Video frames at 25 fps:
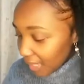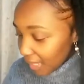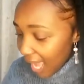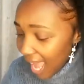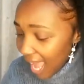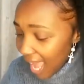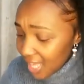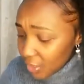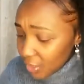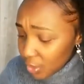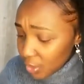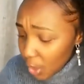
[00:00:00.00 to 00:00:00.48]

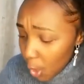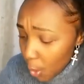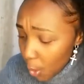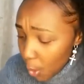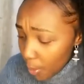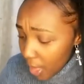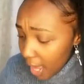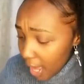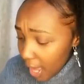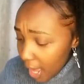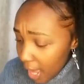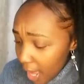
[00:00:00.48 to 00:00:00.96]
And so
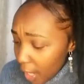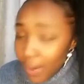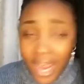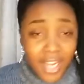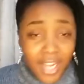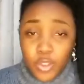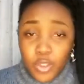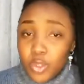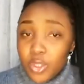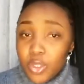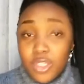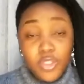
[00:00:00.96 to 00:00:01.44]

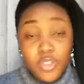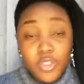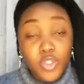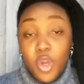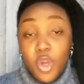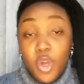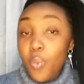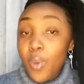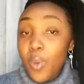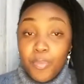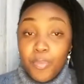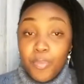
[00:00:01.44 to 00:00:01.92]
gratitude is
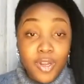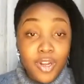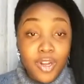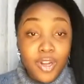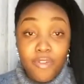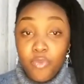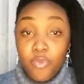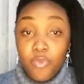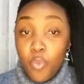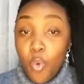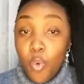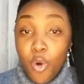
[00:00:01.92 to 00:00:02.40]
your weapon
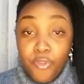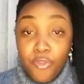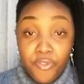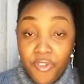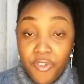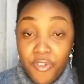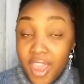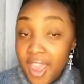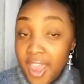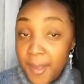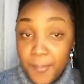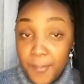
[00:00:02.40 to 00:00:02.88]
of
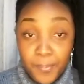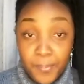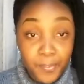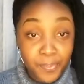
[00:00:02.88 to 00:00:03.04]
warfare.